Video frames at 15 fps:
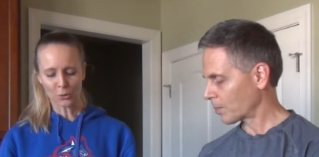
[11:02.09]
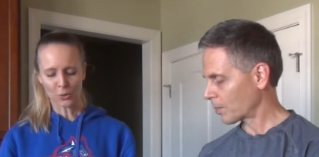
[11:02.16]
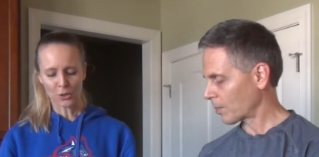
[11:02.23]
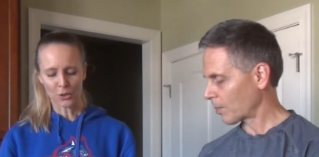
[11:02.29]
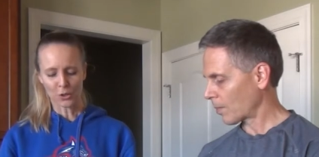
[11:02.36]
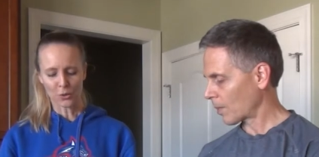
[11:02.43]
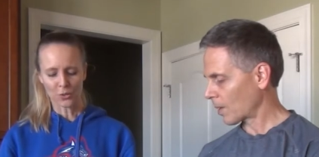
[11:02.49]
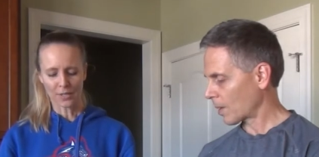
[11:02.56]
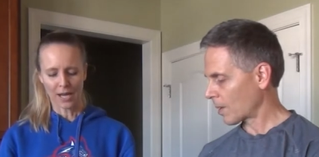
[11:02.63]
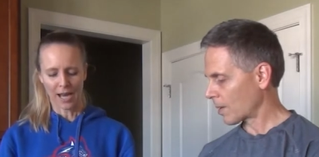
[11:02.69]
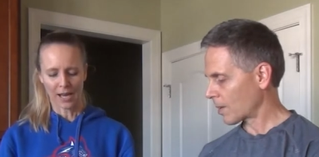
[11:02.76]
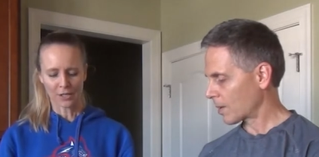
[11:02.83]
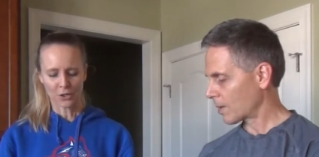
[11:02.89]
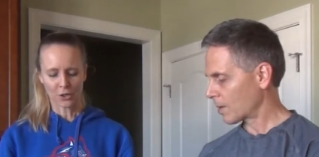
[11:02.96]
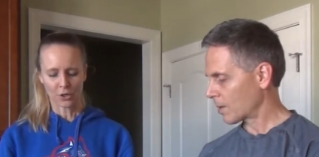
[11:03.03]
Speaker 1: to reduce
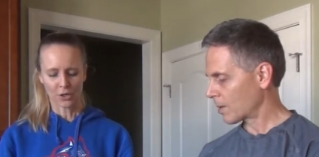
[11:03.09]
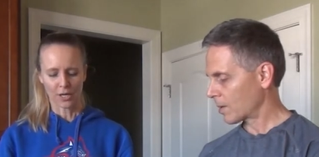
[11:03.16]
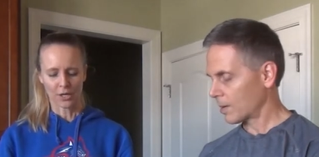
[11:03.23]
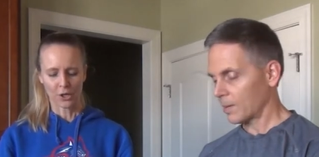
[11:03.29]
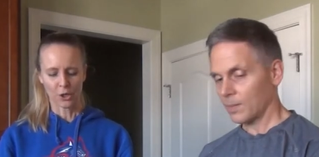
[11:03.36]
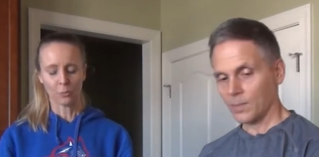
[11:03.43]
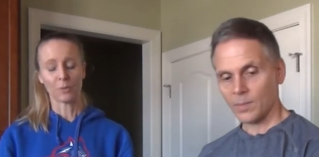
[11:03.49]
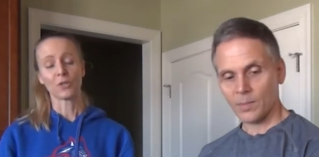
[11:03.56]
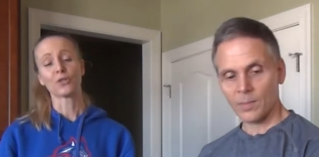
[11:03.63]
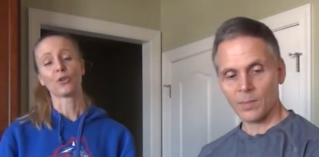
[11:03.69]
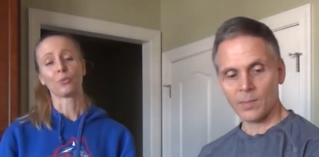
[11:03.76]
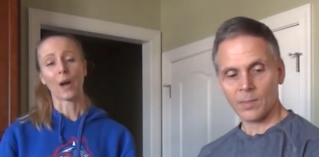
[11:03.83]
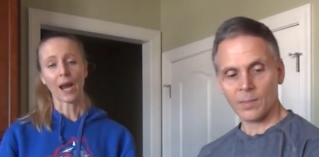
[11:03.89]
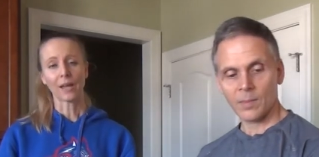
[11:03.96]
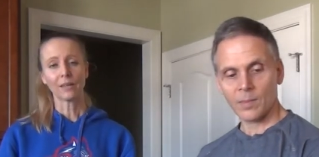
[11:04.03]
cancer in humans
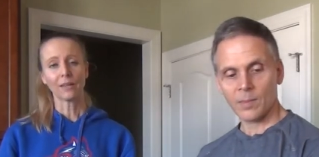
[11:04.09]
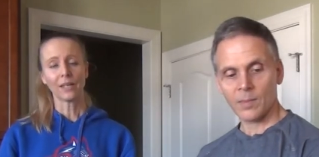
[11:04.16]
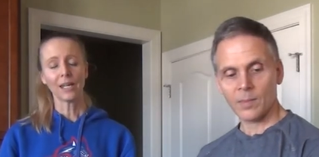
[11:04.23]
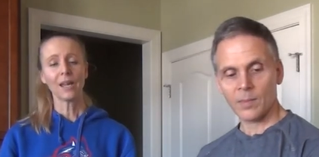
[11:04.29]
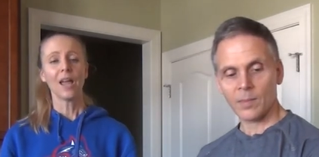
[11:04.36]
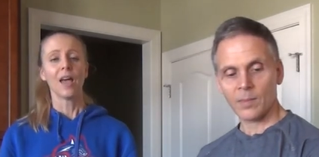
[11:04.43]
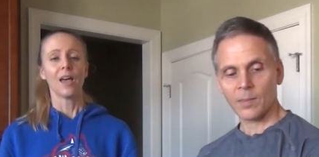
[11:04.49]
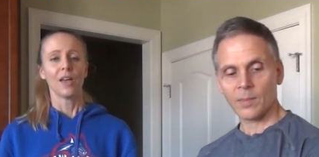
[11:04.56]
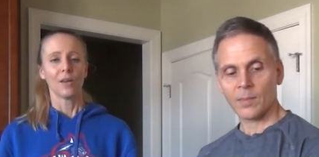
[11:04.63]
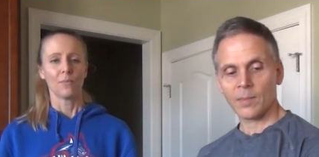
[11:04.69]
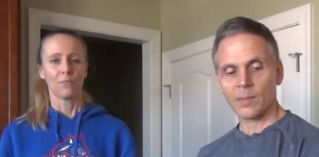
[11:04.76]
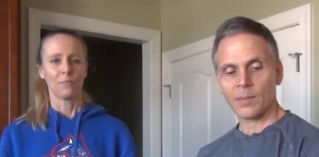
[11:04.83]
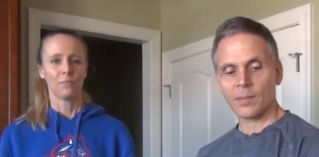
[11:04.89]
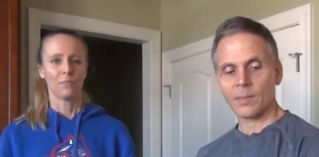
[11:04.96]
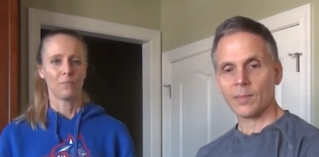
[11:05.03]
directly,
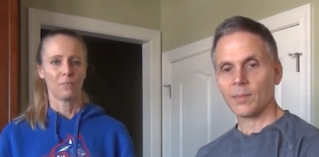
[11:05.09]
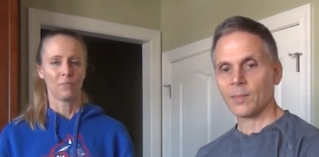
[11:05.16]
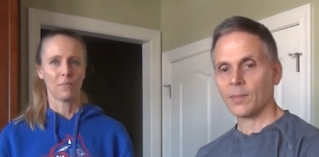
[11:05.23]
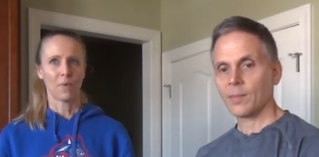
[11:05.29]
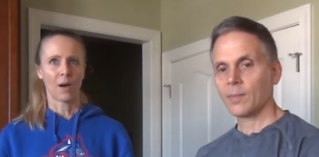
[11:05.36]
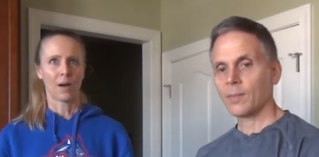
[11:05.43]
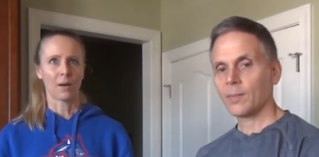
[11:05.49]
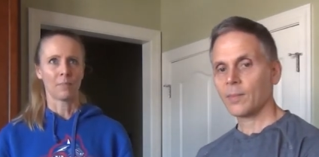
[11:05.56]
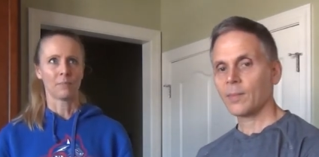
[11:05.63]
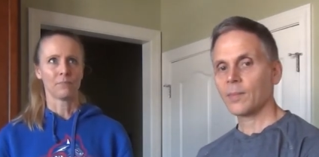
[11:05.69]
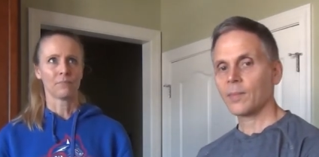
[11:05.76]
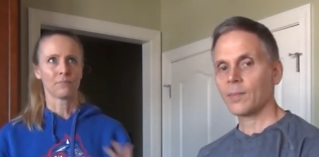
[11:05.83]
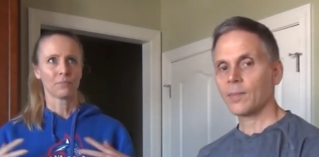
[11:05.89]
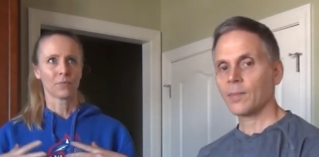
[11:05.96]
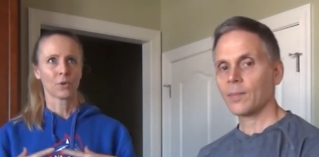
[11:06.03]

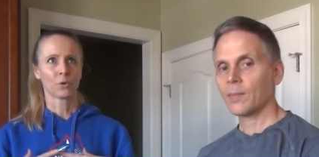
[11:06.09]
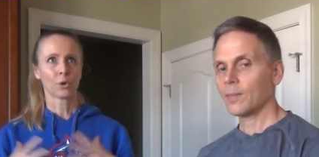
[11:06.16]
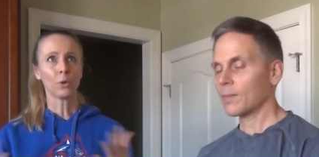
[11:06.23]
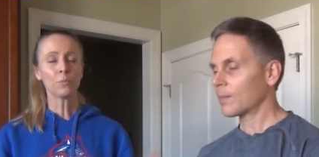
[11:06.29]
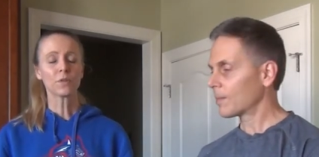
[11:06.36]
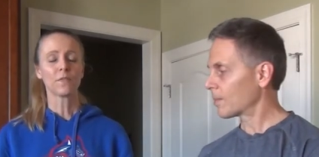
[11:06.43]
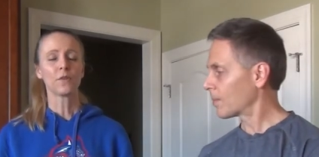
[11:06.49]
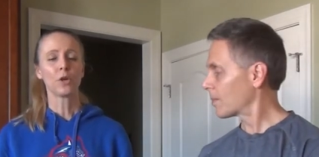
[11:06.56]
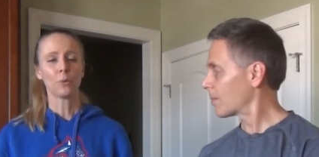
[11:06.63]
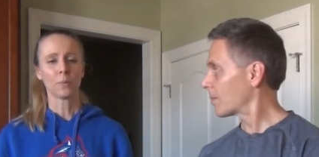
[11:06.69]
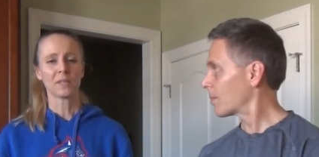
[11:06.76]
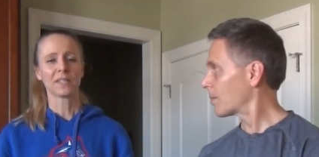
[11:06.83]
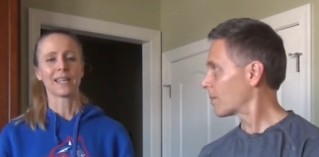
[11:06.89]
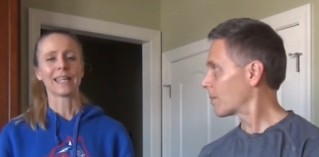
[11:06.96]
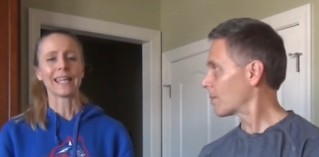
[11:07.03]
um, groups of
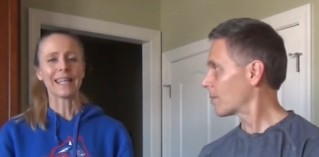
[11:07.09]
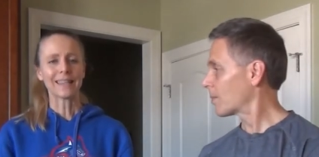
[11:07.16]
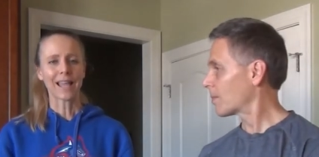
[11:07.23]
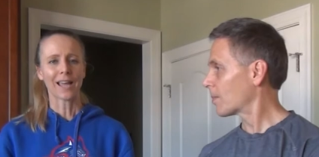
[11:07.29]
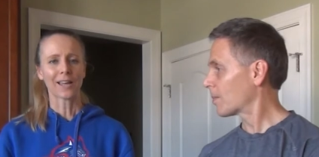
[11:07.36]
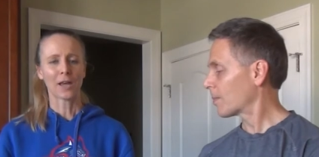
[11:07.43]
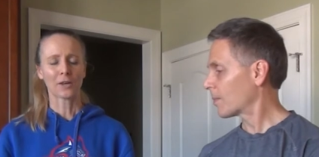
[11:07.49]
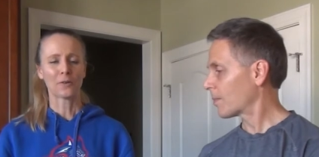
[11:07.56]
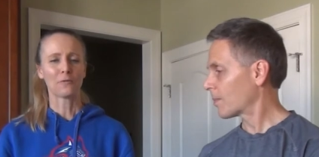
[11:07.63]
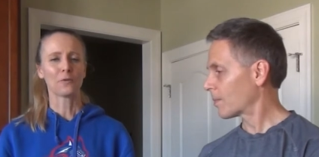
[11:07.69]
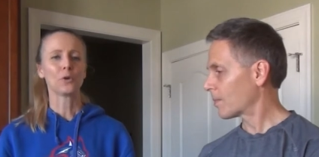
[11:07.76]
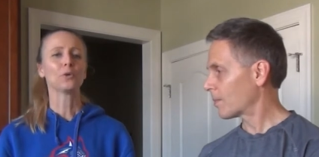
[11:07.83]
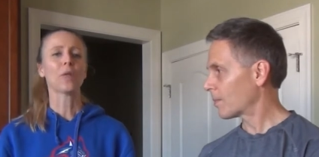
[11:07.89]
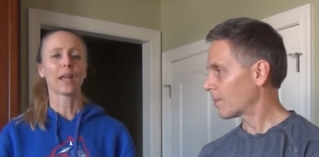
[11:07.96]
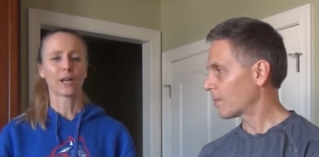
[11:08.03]
humans that eat that kind of
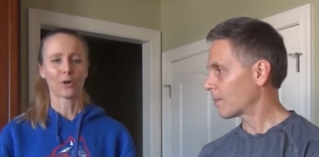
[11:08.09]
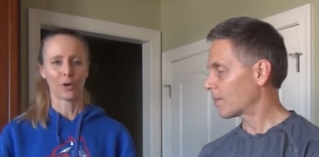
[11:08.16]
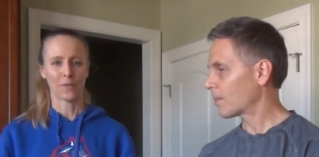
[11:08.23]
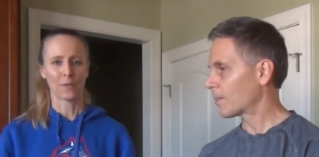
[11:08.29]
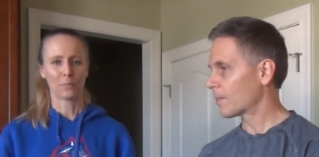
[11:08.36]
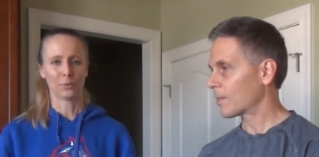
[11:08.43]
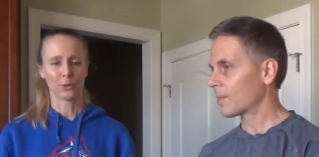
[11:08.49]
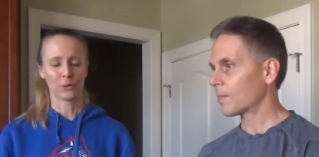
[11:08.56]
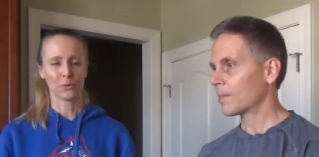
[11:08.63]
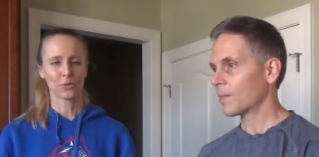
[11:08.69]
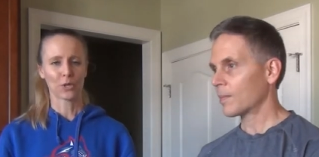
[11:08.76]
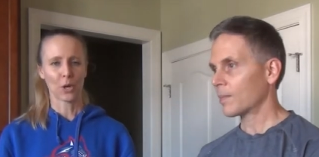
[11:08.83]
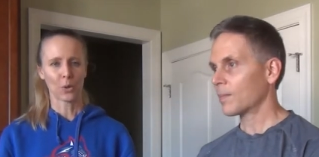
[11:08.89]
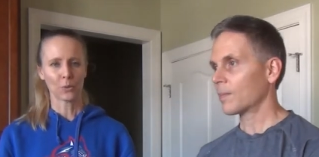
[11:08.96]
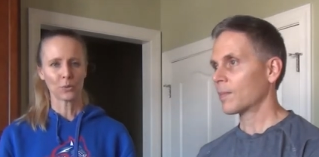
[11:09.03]
food, like are in the blue
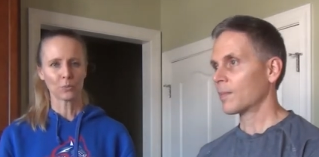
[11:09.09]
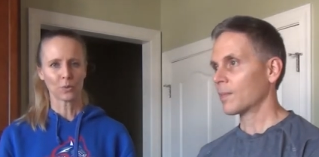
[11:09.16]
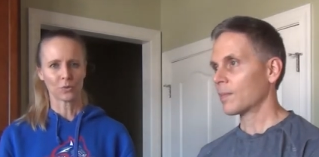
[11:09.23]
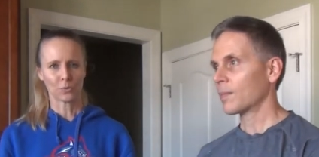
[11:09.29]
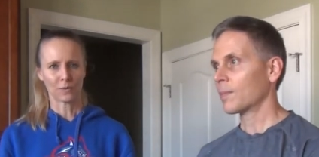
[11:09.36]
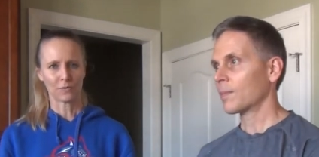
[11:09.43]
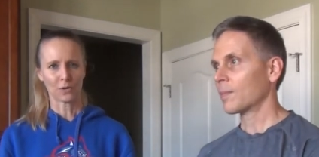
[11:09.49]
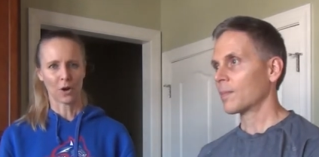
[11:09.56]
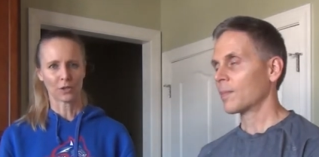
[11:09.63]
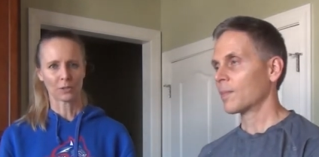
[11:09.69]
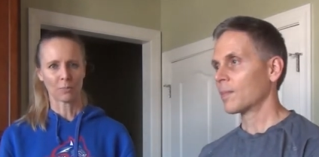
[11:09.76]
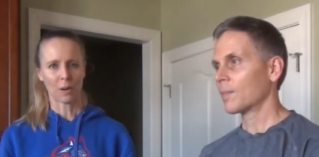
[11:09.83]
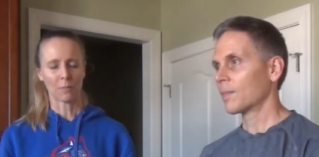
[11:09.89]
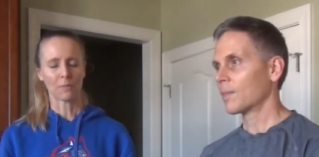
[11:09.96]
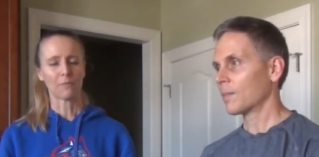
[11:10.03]
zones, which we've talked
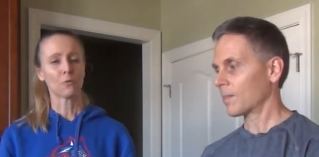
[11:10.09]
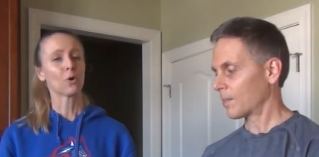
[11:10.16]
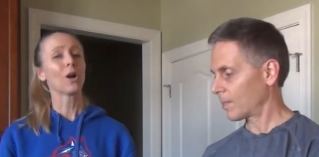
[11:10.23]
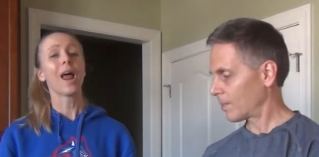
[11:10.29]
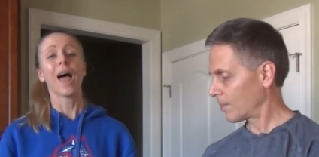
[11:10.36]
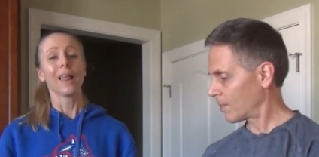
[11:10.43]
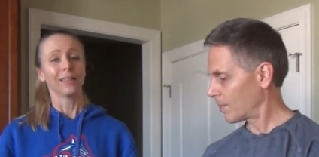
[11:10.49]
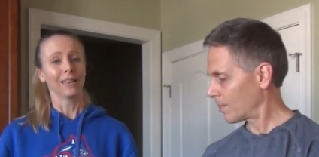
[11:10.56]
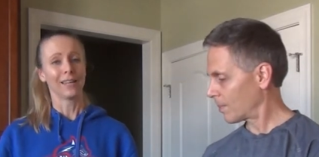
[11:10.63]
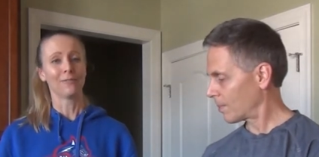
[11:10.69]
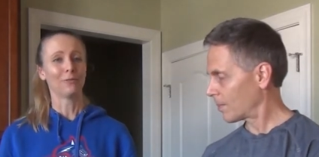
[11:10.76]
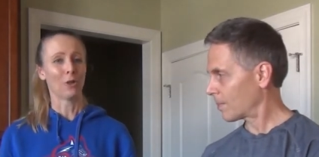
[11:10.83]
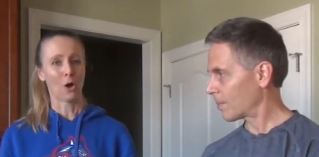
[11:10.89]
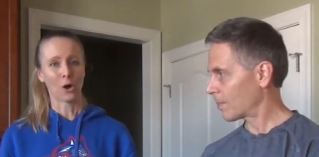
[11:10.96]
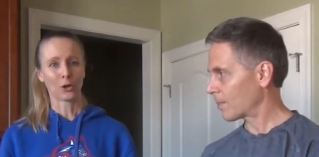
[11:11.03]
about before,
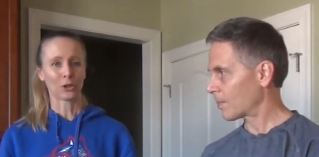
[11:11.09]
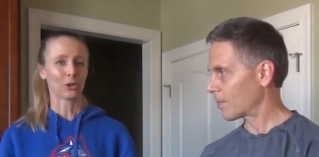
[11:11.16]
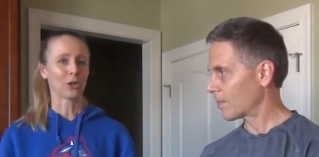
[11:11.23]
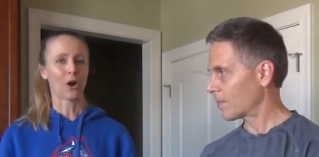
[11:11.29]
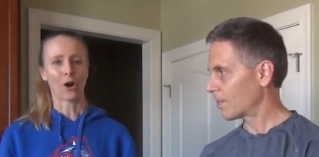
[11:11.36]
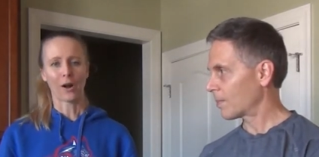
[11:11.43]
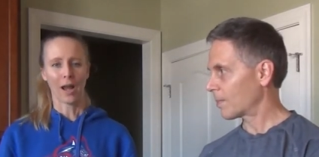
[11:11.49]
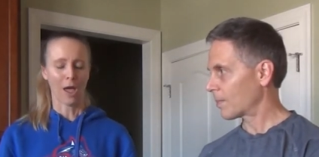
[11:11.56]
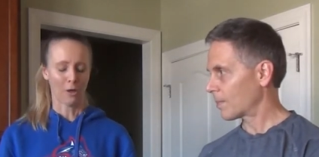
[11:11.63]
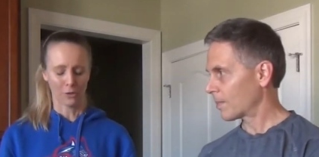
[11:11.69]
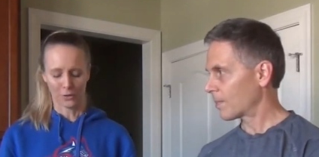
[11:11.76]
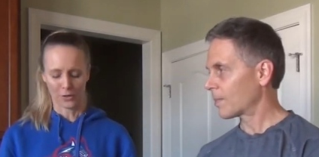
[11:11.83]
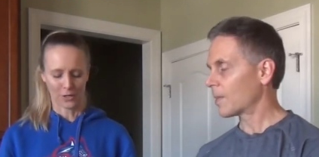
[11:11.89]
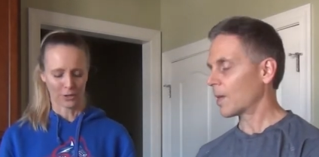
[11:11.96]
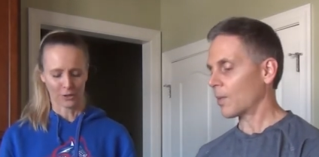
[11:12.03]
live longer, are
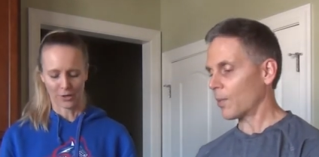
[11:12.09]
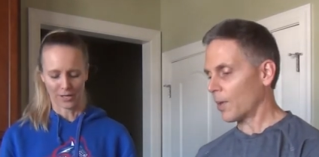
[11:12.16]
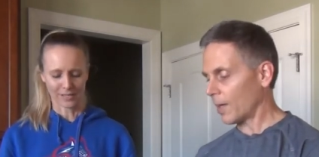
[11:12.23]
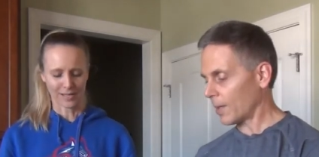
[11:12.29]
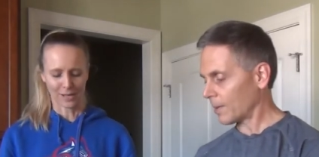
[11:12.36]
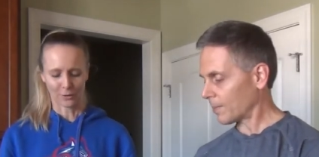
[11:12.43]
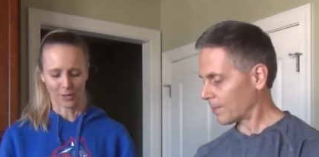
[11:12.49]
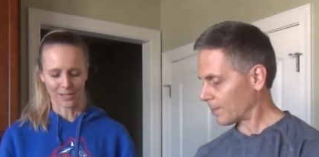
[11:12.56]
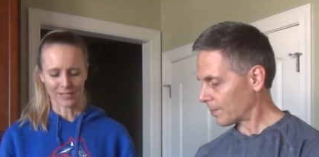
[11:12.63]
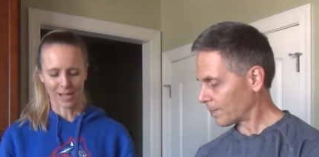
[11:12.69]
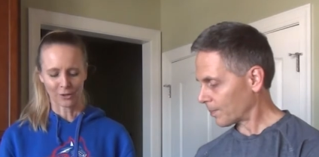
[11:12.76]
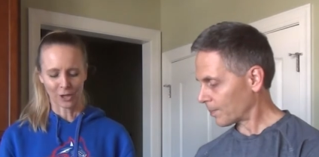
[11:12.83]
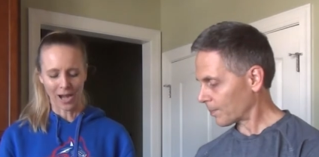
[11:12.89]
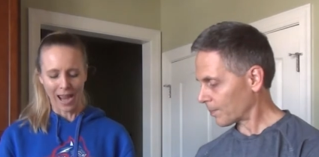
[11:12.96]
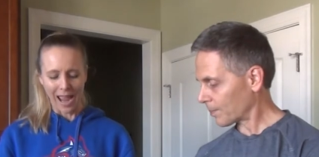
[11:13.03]
healthier, right. et cetera, et
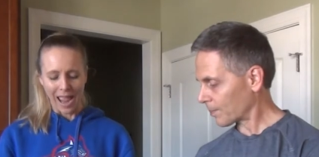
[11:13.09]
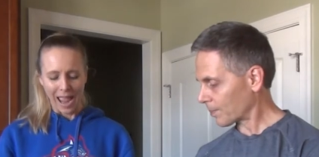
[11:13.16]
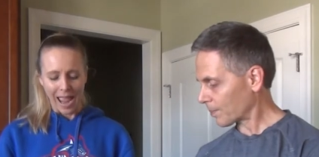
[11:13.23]
cetera.